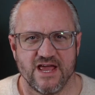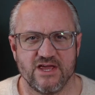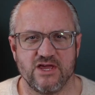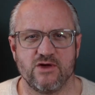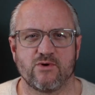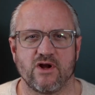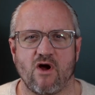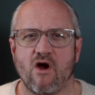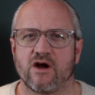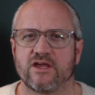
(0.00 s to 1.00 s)
You can
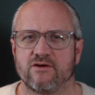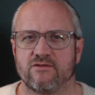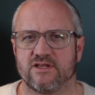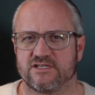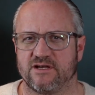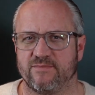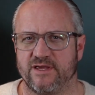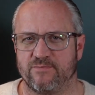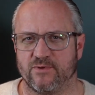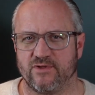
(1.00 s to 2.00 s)
argue that some people